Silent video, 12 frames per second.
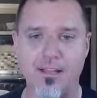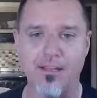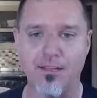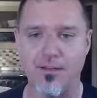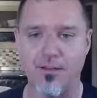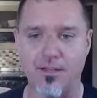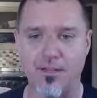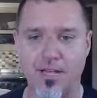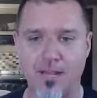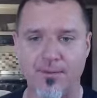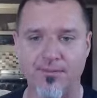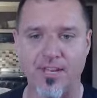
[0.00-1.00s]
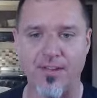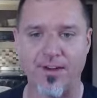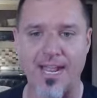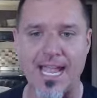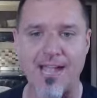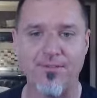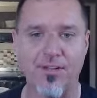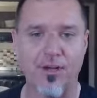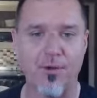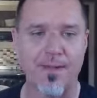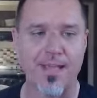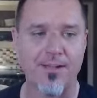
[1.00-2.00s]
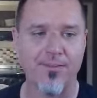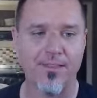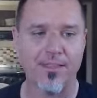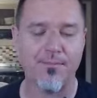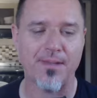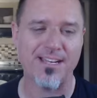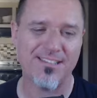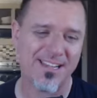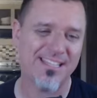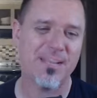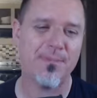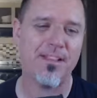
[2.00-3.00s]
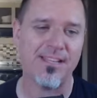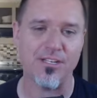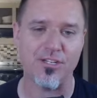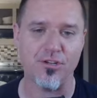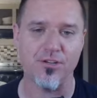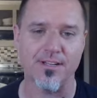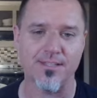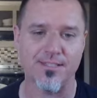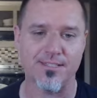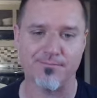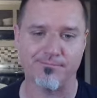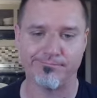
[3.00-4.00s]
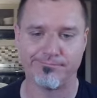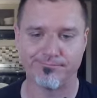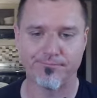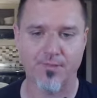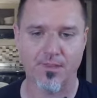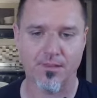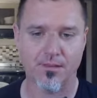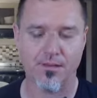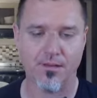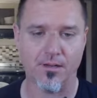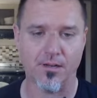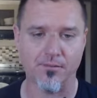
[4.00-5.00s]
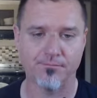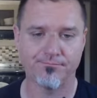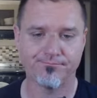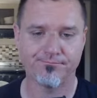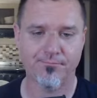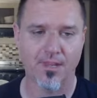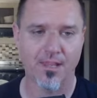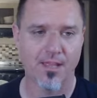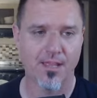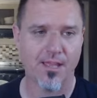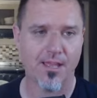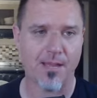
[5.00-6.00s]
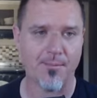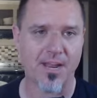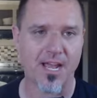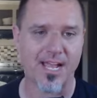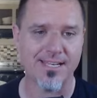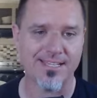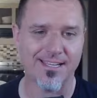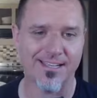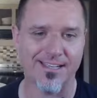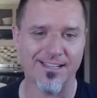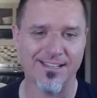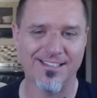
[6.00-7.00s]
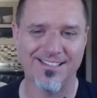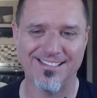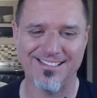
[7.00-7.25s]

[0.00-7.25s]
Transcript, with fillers: don't, I almost never have to go back for them. I, I typically do because, you know, I'm not, uh,